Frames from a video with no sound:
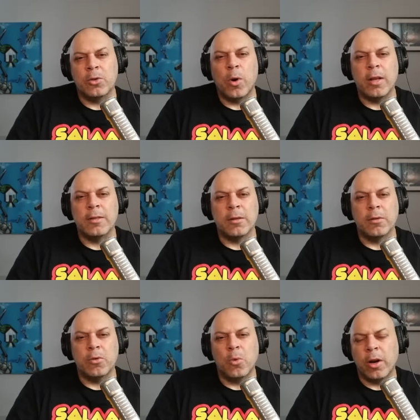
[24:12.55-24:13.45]
20s
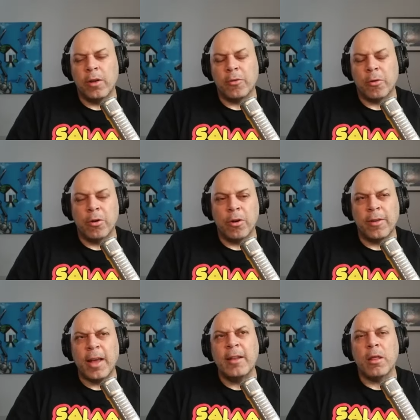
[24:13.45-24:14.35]
20s or 30s
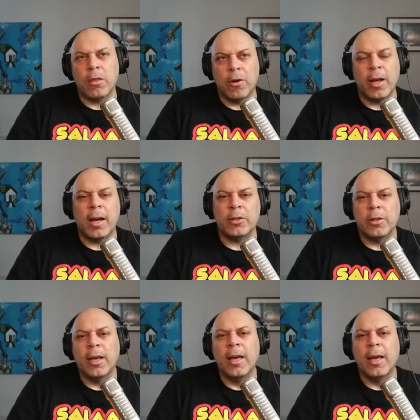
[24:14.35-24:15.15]
1830 actually